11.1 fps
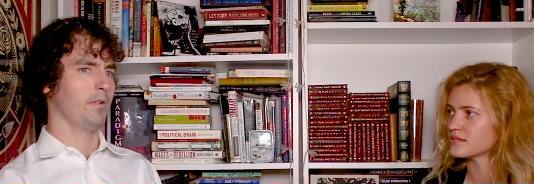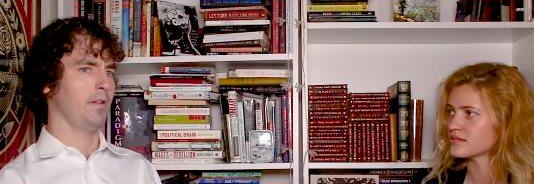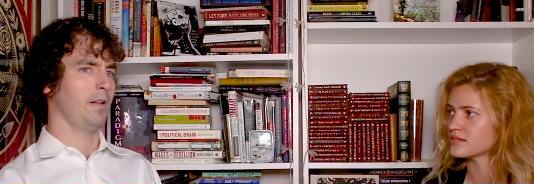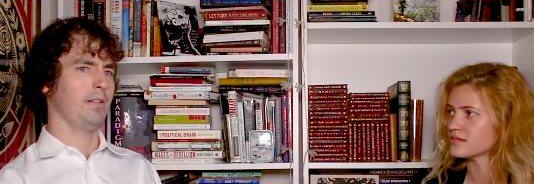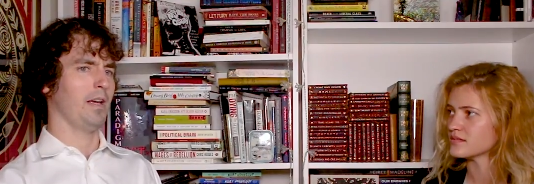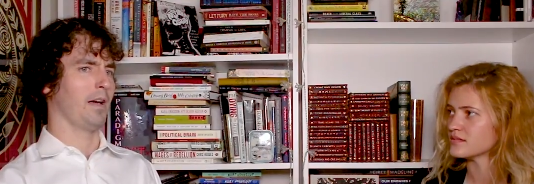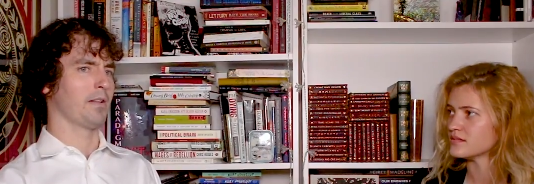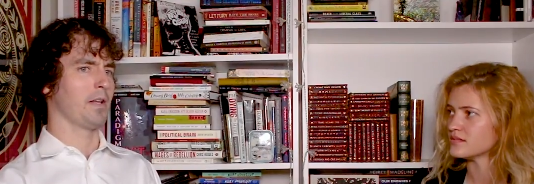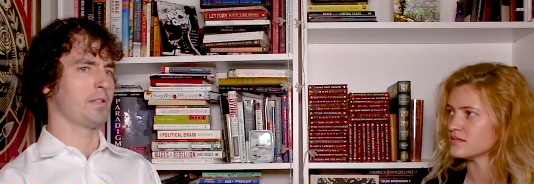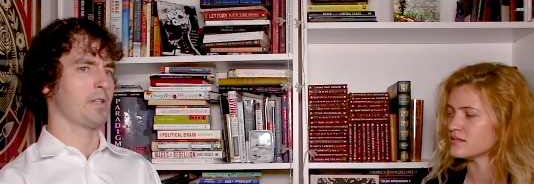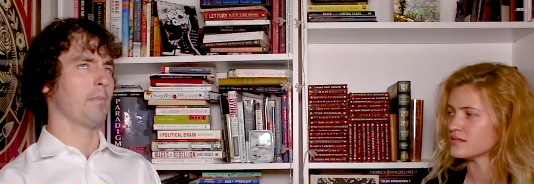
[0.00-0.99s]
Speaker 1: yeah,
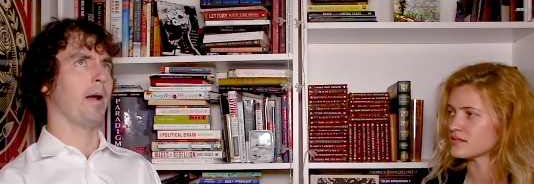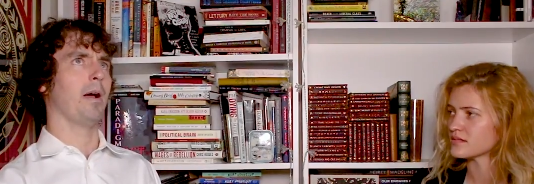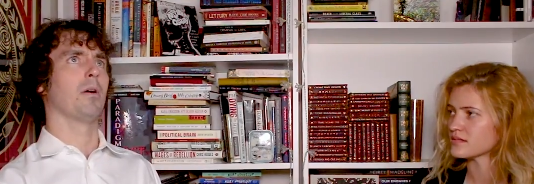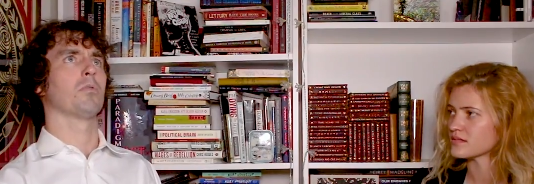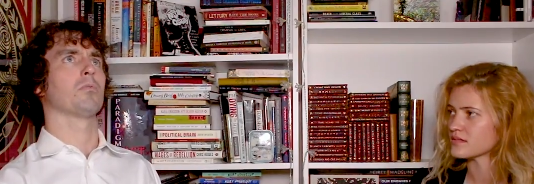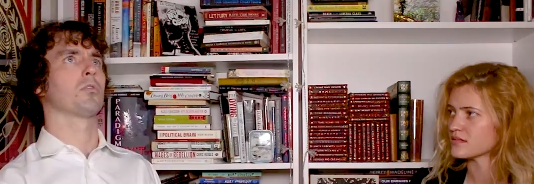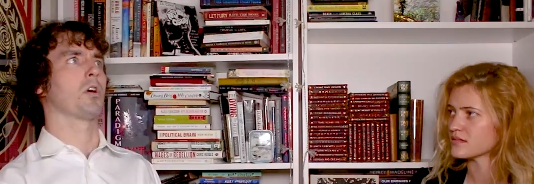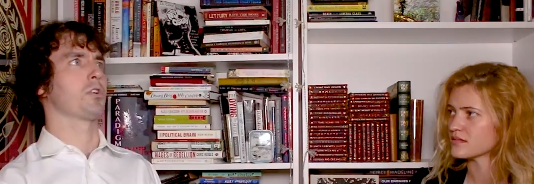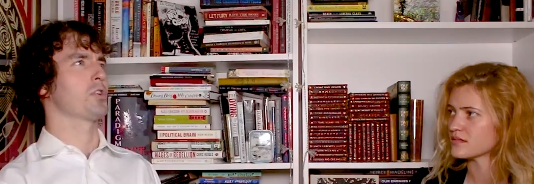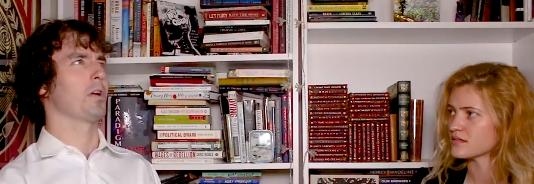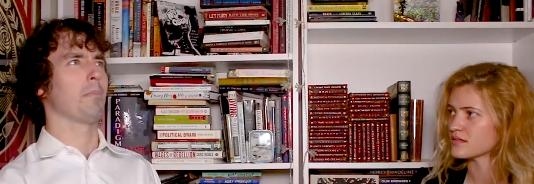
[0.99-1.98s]
that's somehow
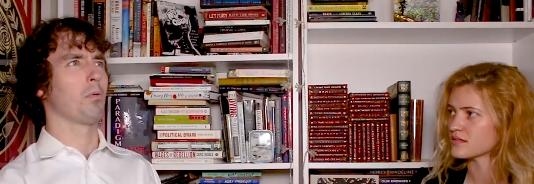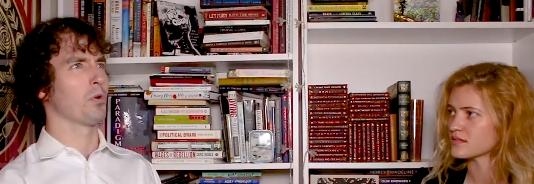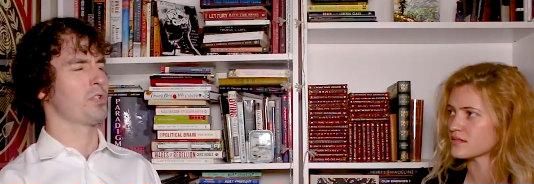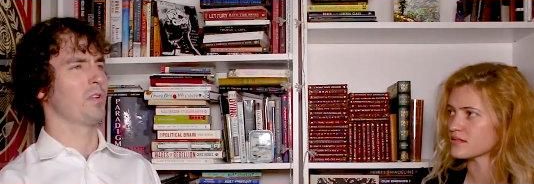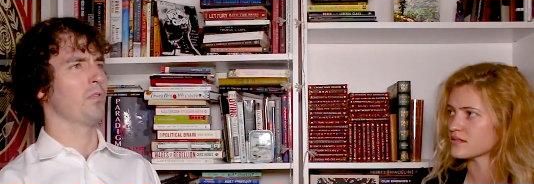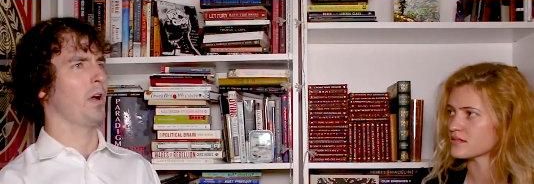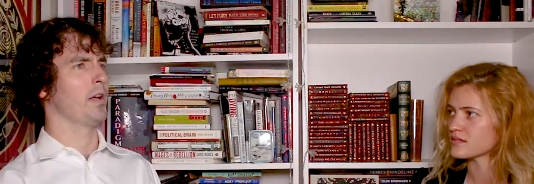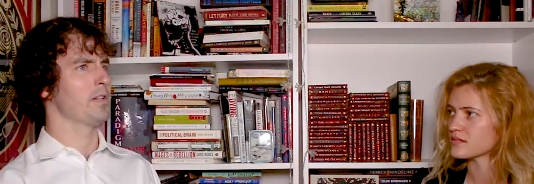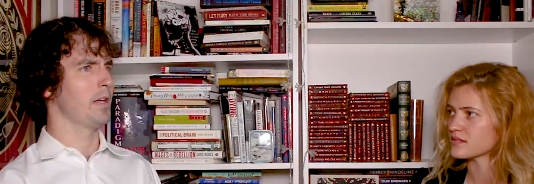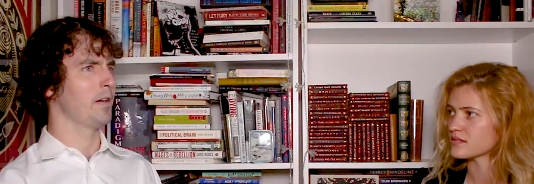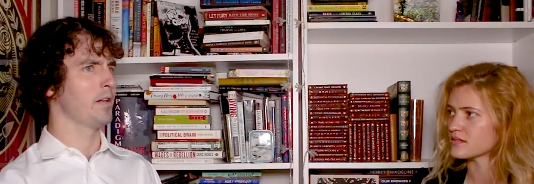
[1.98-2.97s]
crushing a portion of your
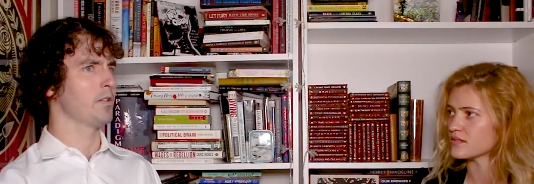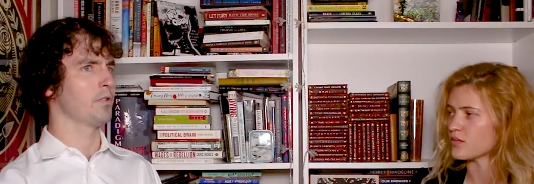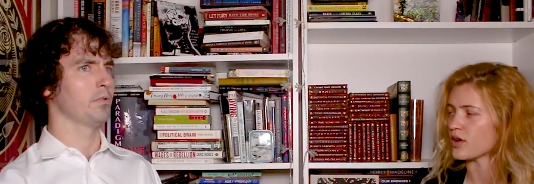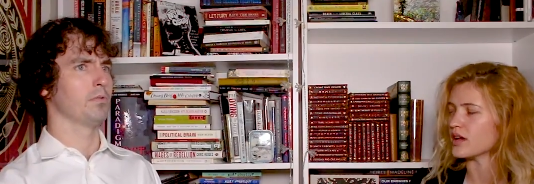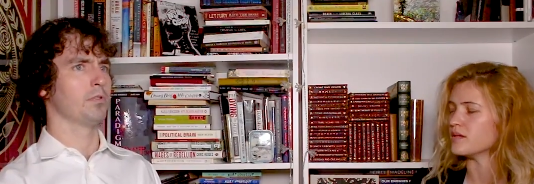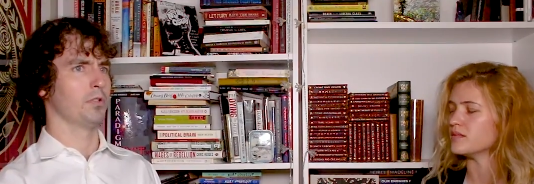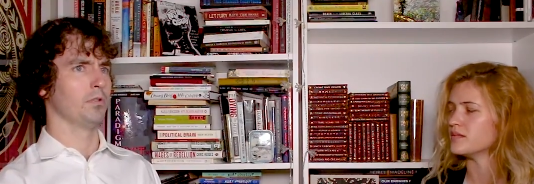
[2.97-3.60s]
identity to, right.